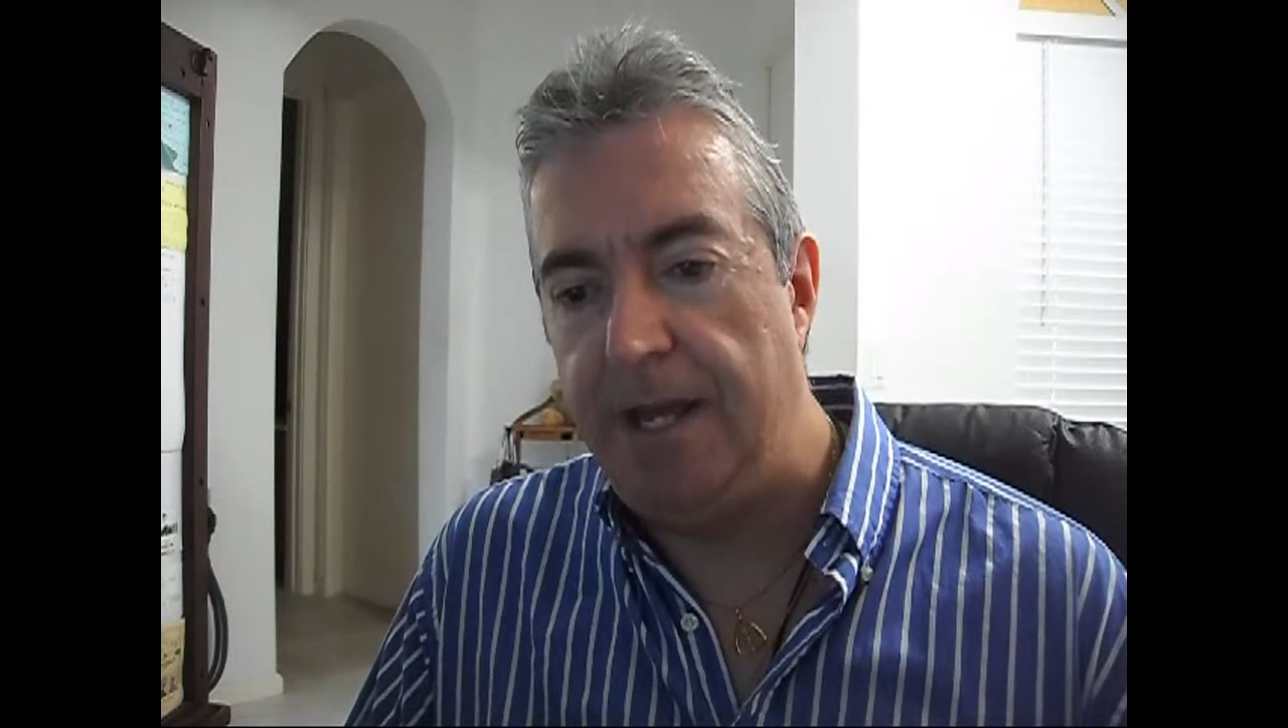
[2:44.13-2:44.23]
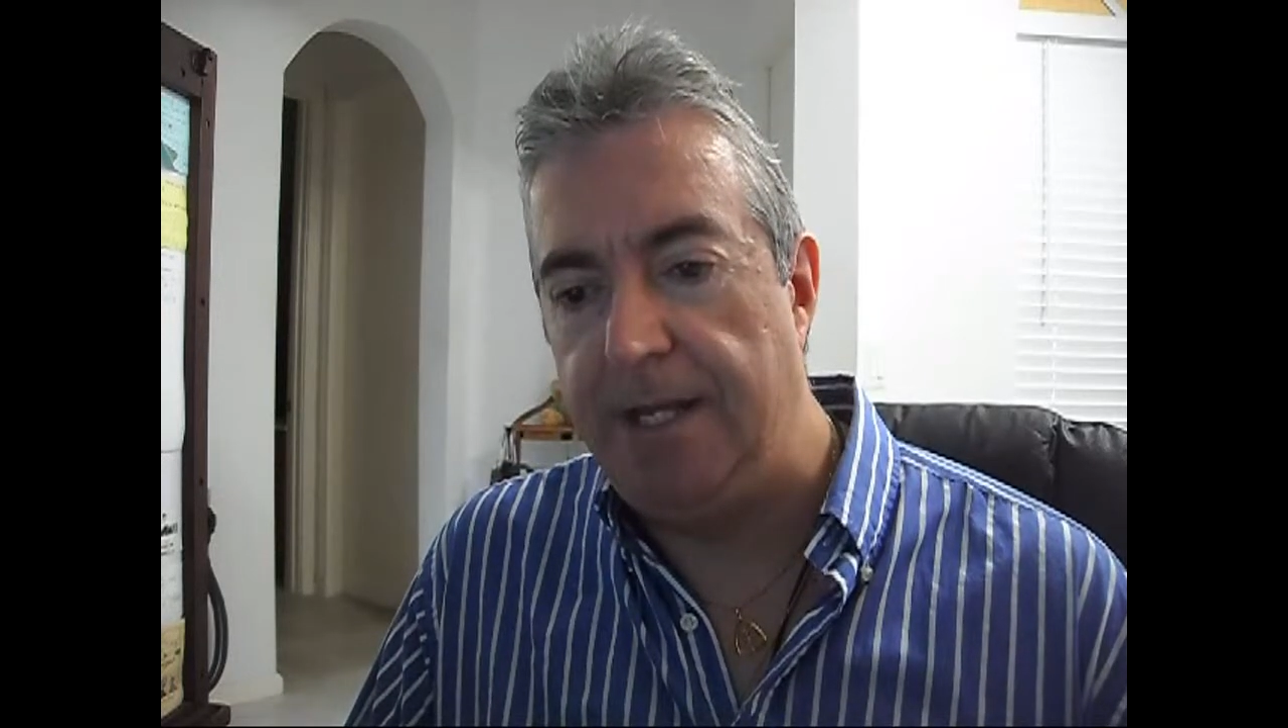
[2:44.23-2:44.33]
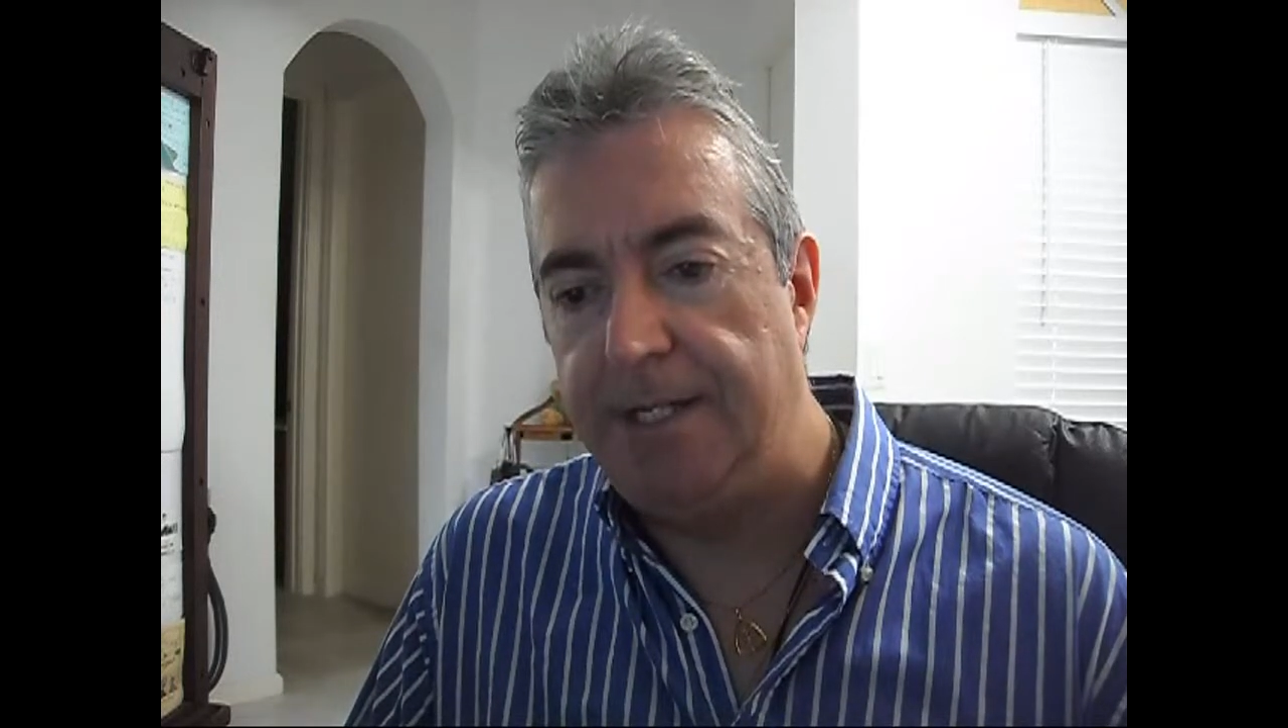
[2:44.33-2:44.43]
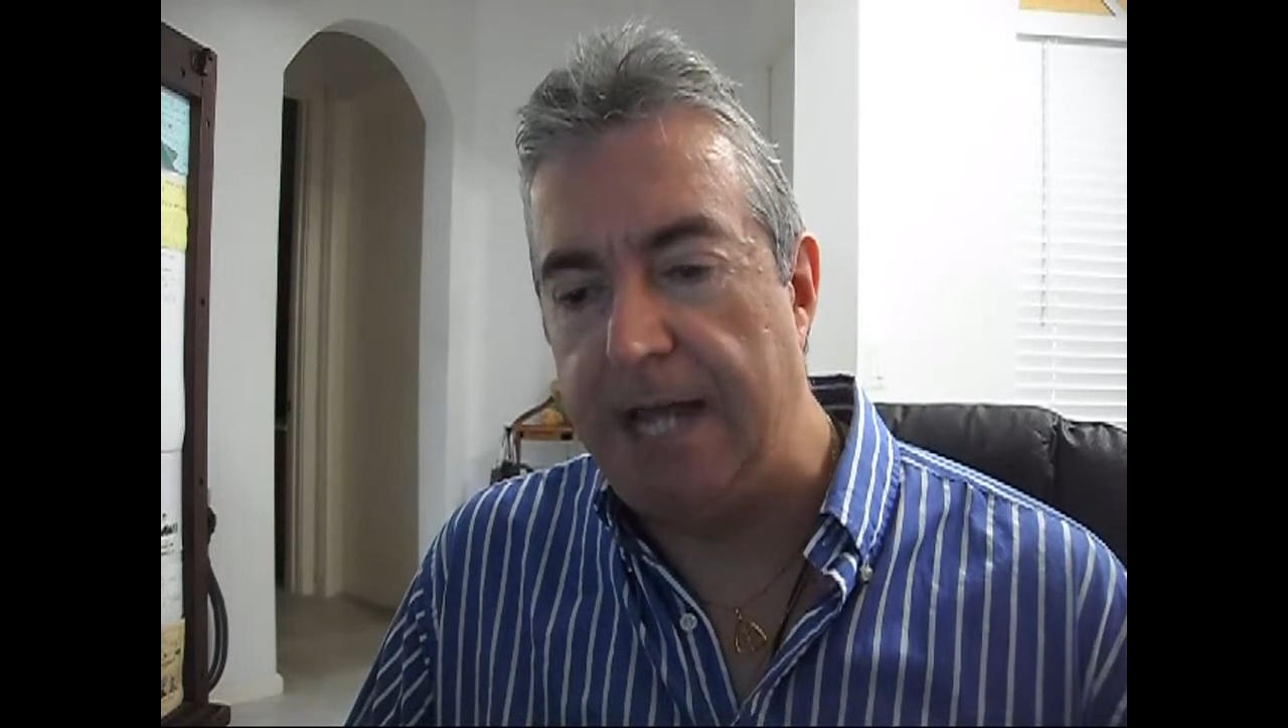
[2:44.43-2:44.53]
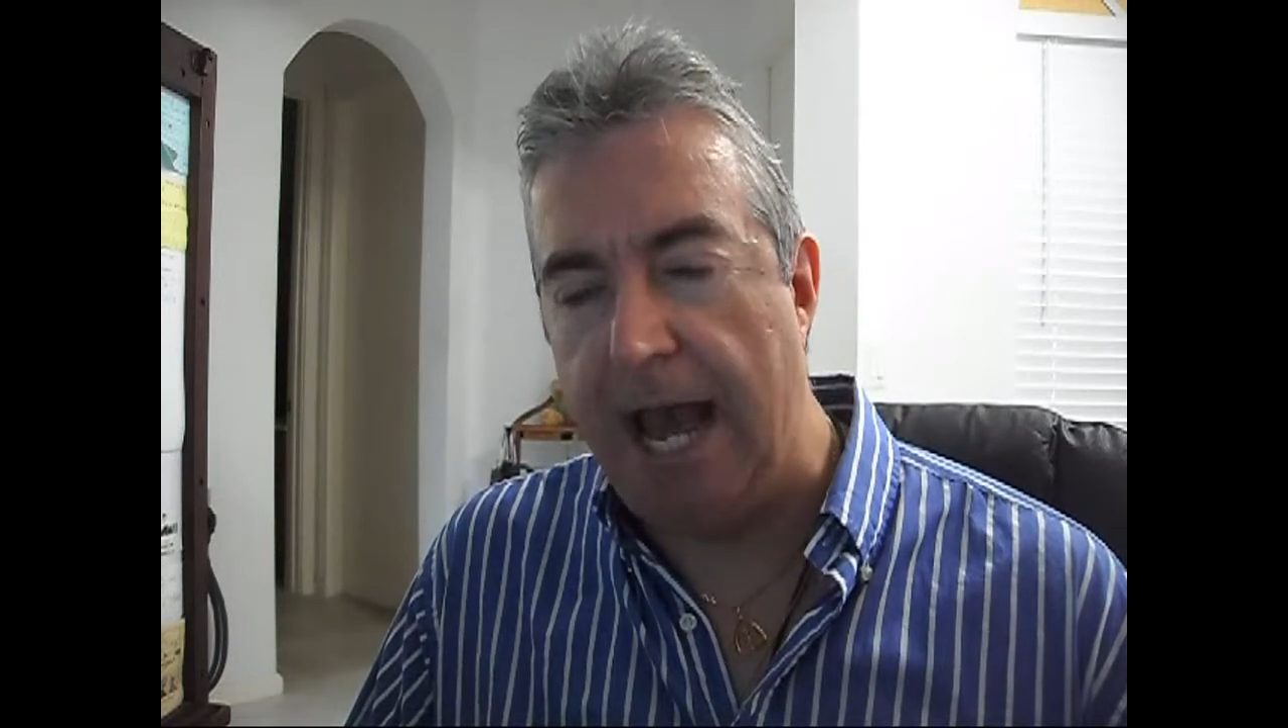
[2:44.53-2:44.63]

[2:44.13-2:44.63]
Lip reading: is